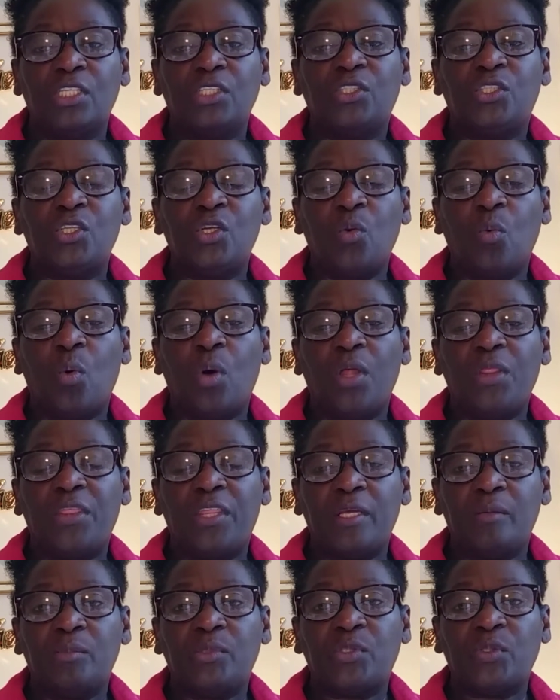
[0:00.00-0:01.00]
Do you want
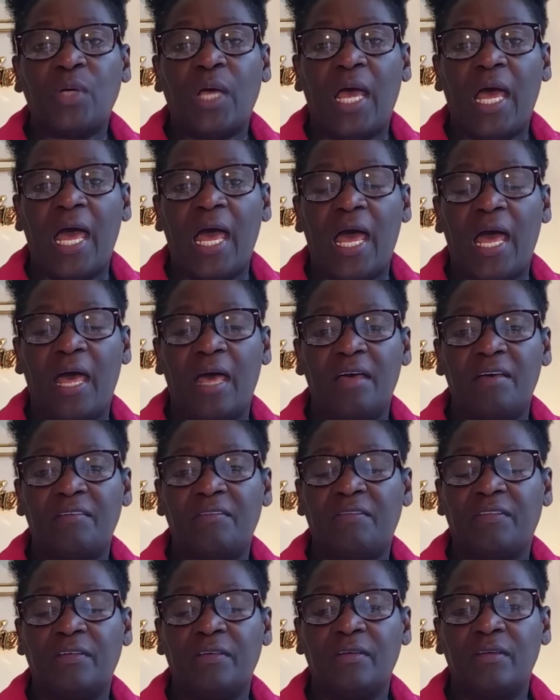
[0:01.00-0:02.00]
them to have